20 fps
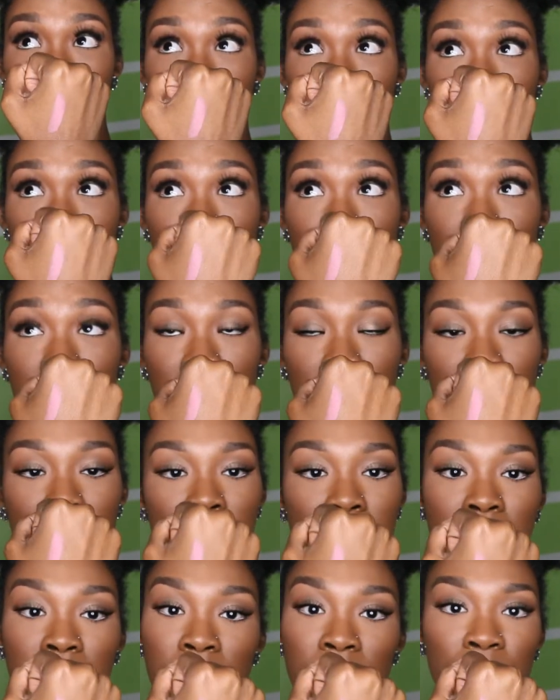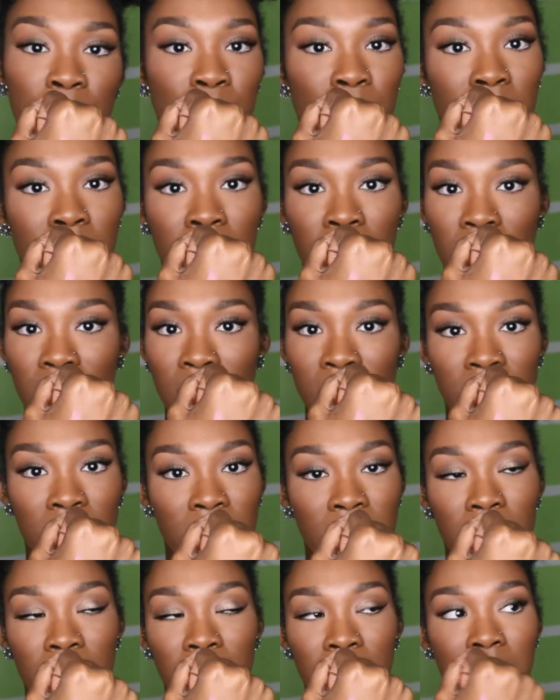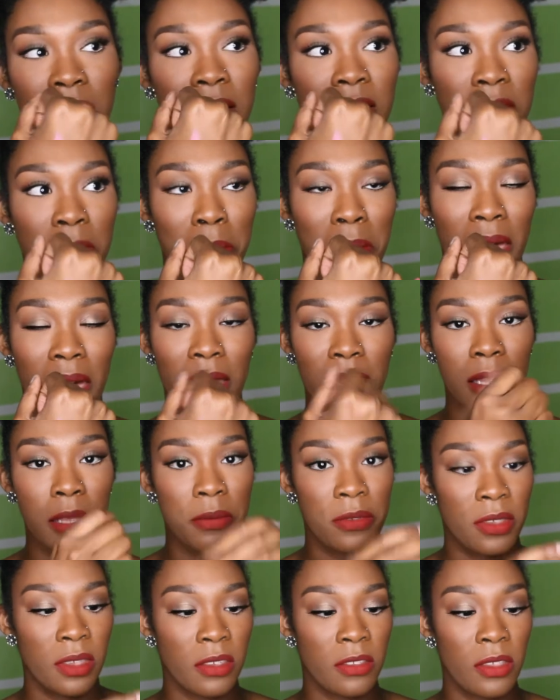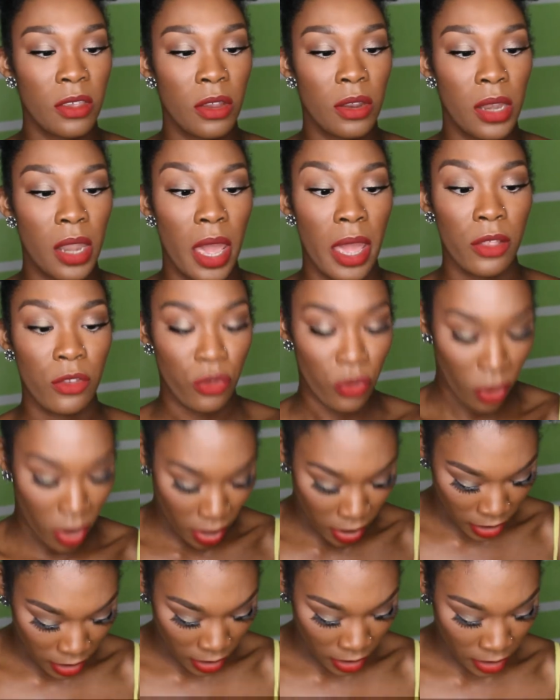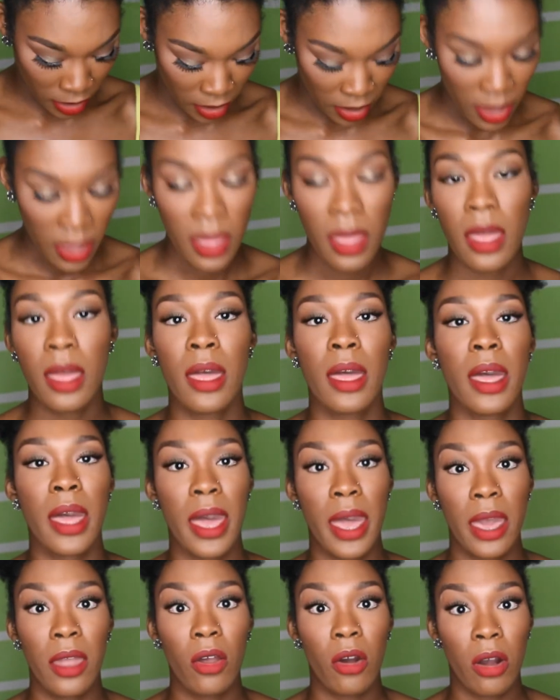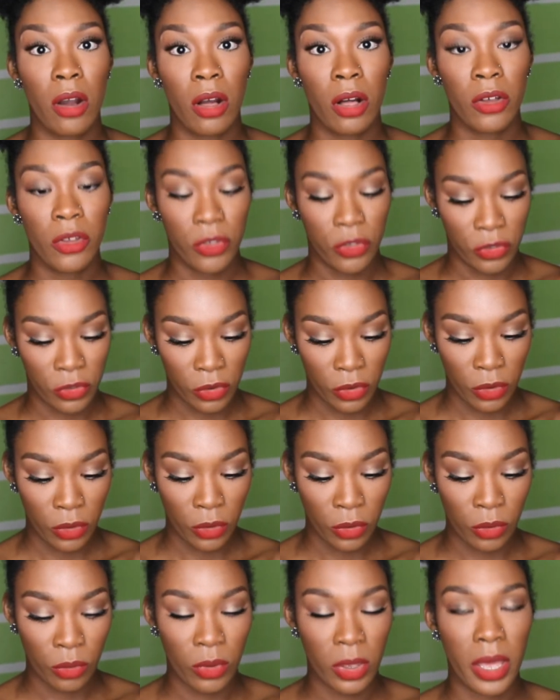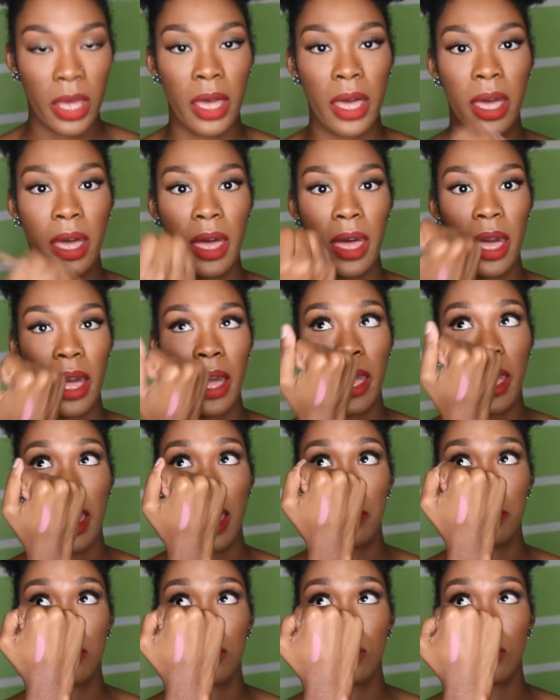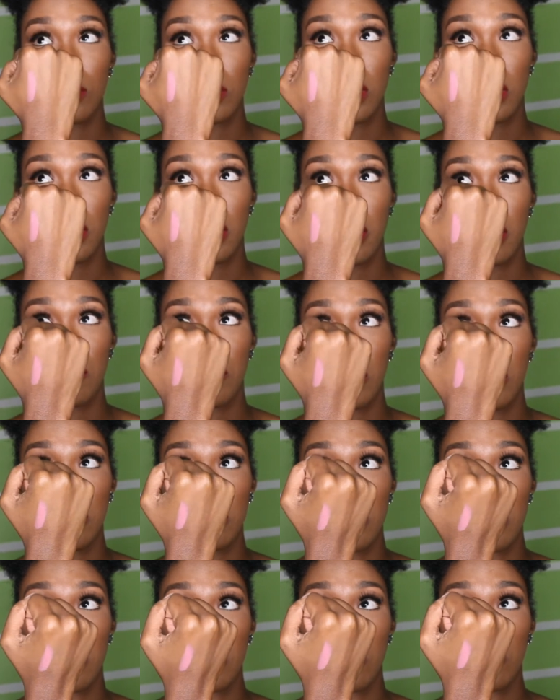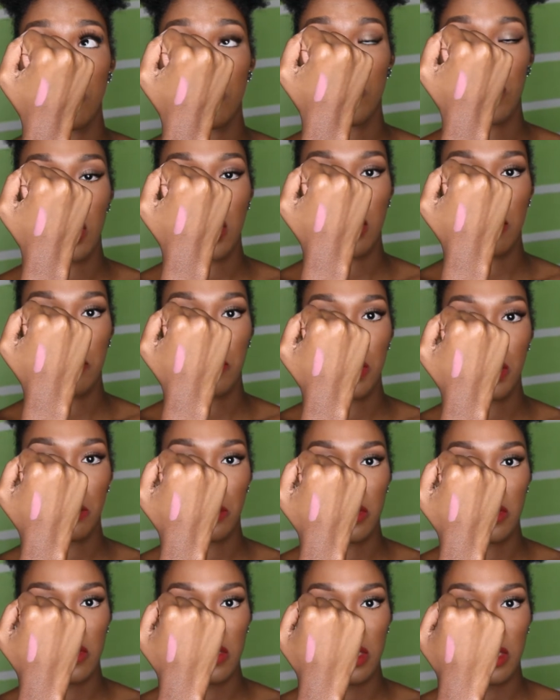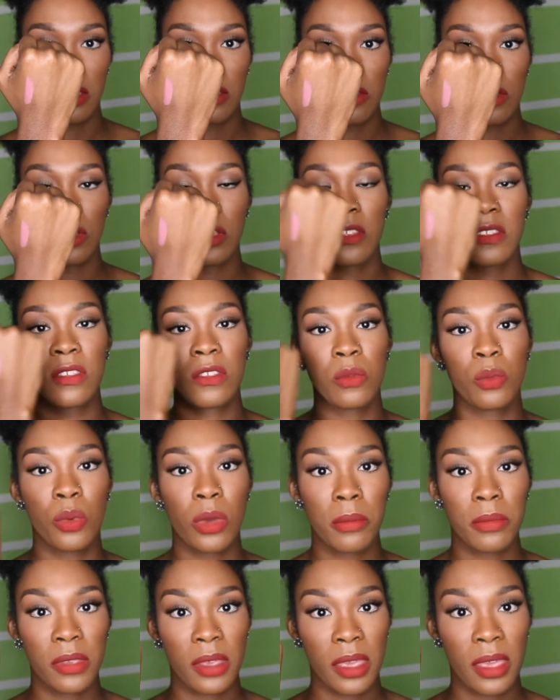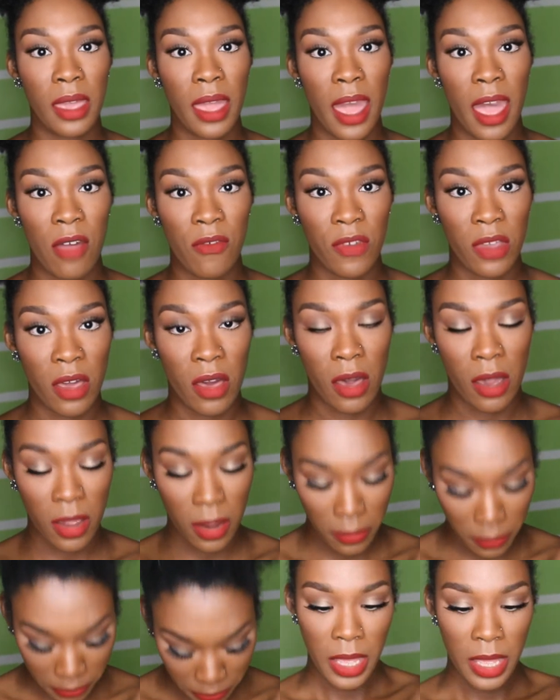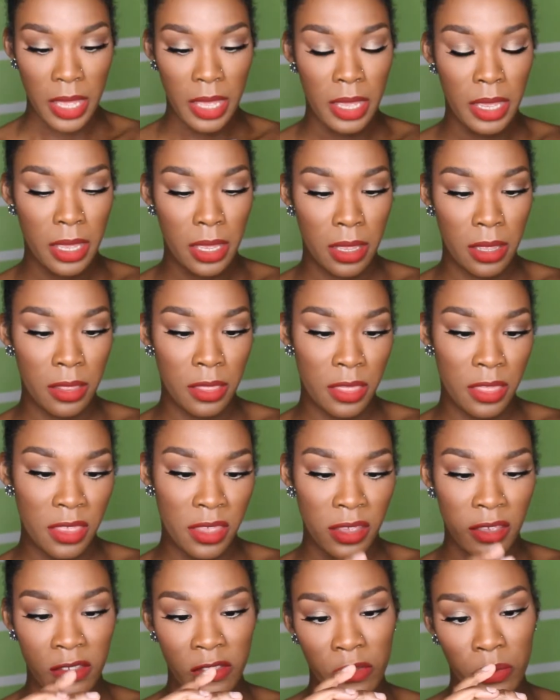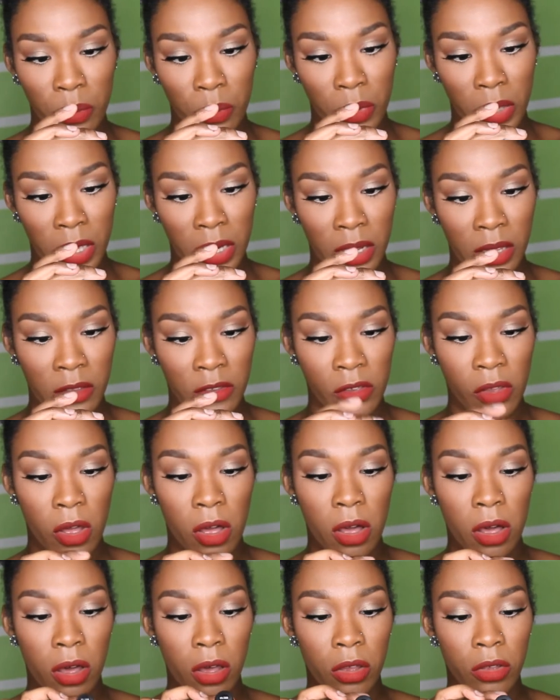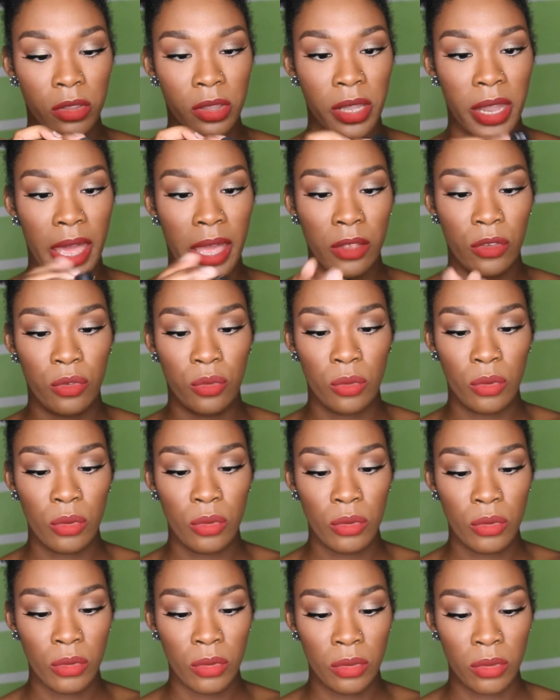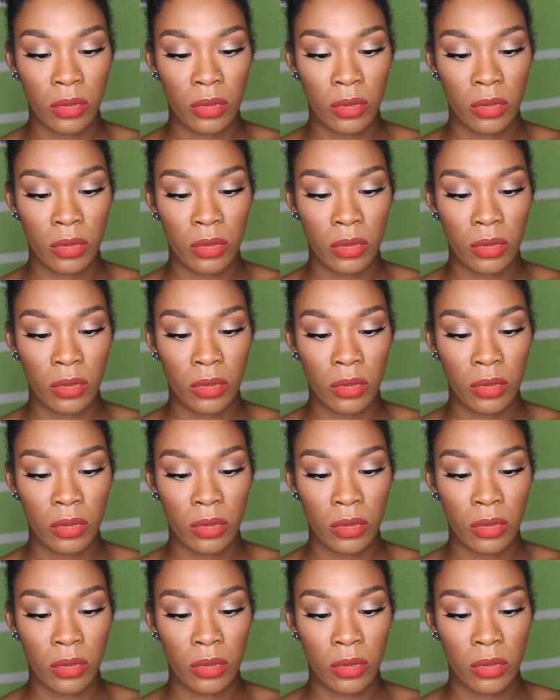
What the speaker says: And this one is NYX matte lipsticks. They're not drying at all, so I absolutely love these, and they're very pigmented. So this is Whipped Caviar, and this one is called Natural.